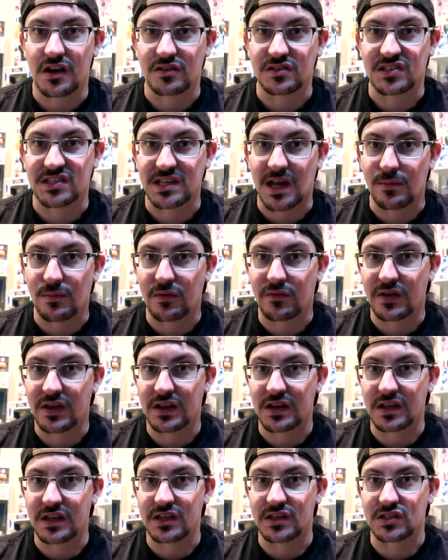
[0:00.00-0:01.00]
Some of
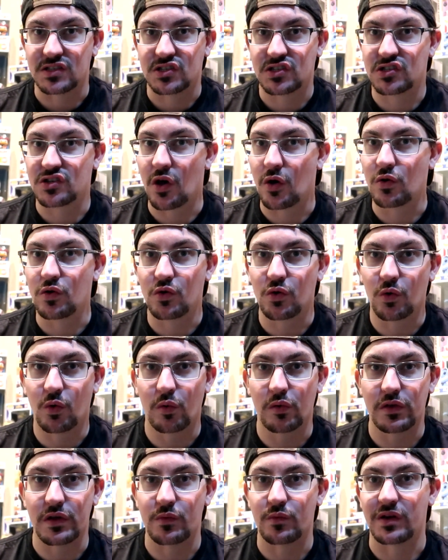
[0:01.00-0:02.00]
it is so
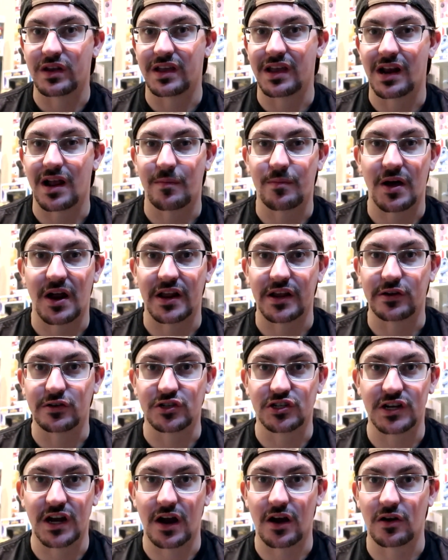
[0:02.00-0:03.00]
cool that you want to get up out of your
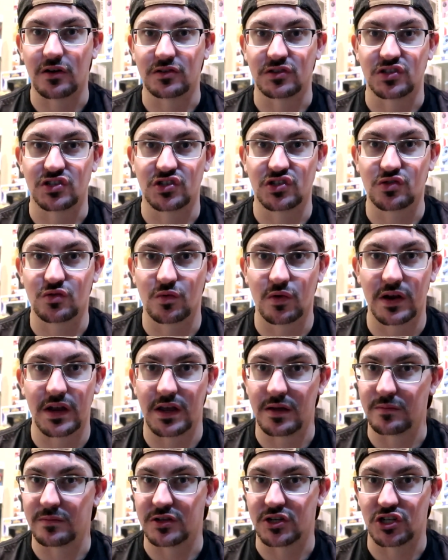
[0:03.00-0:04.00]
chair and
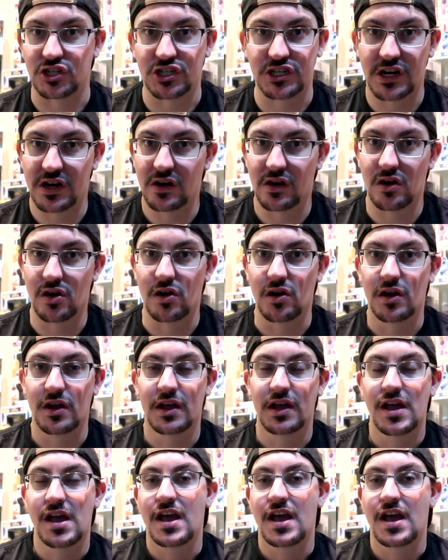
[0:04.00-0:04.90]
scream and cheer.